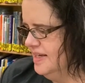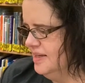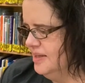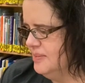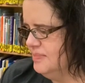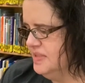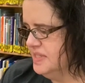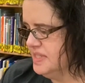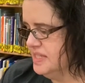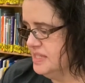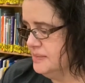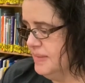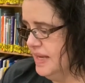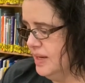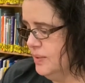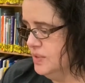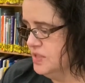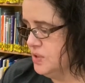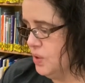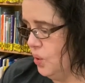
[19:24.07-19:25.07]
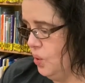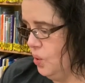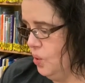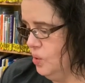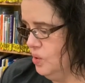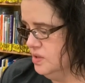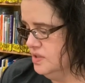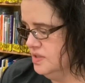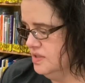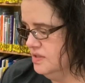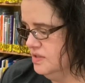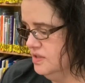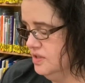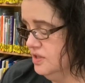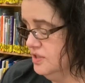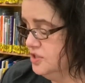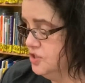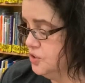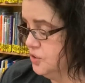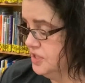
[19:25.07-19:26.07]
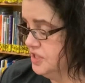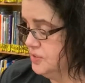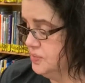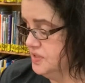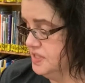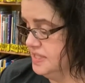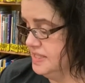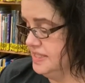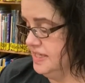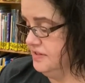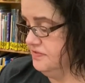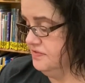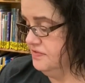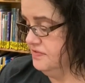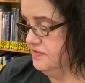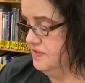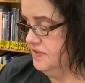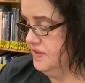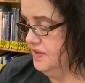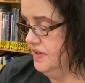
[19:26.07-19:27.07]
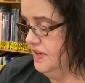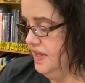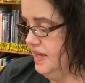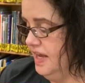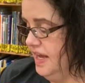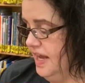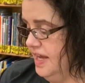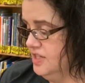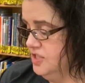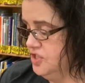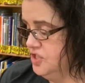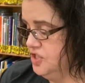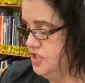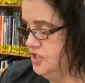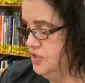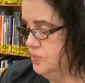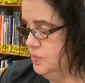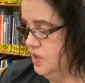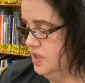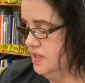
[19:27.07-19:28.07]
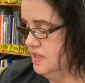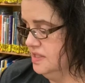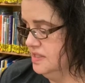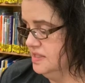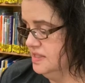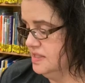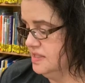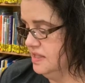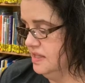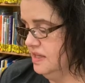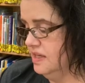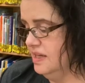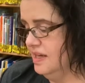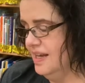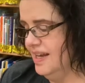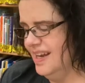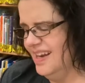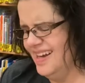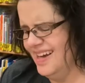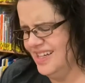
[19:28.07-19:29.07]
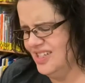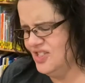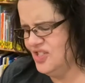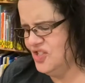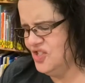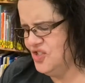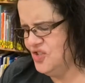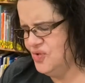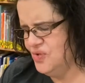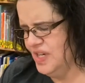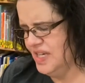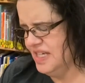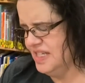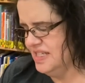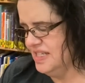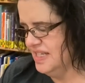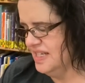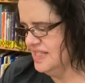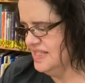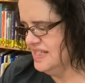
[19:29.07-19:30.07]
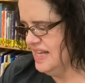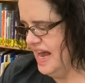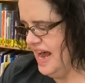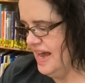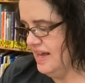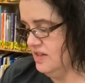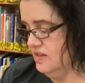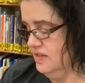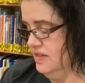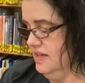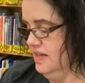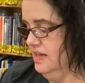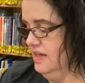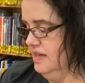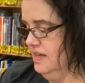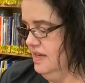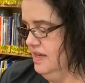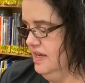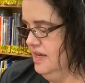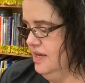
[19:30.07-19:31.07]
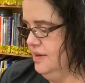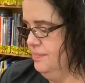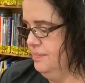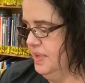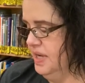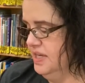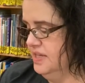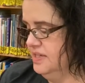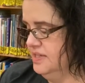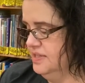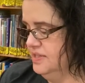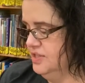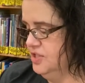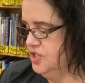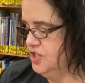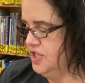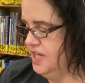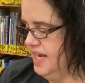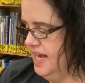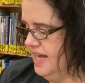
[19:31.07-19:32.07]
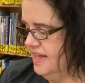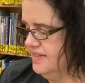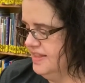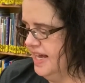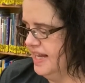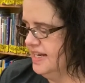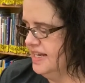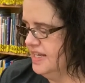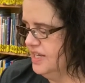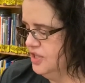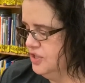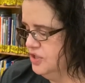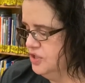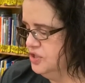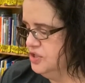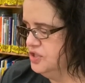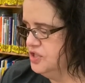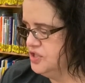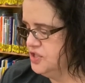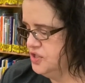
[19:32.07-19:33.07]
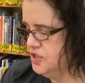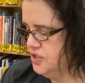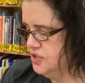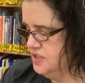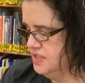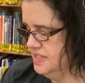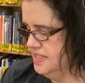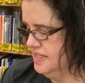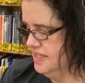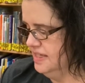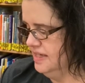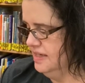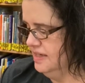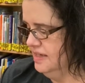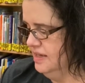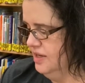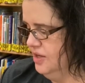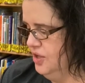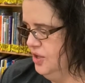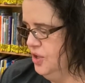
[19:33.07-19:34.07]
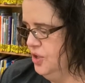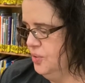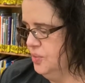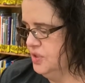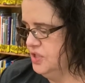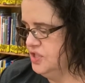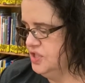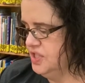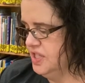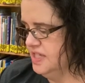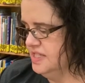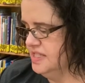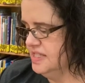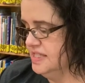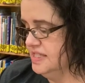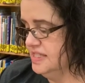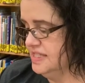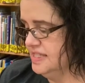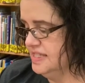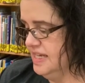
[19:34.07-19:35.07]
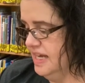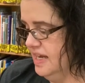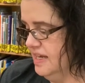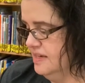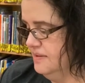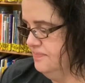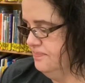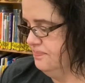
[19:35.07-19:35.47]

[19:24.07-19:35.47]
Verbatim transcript: Mrs. May was old, her joints were stiff, and she was not strict exactly, but she had that inner certainty, which does instead.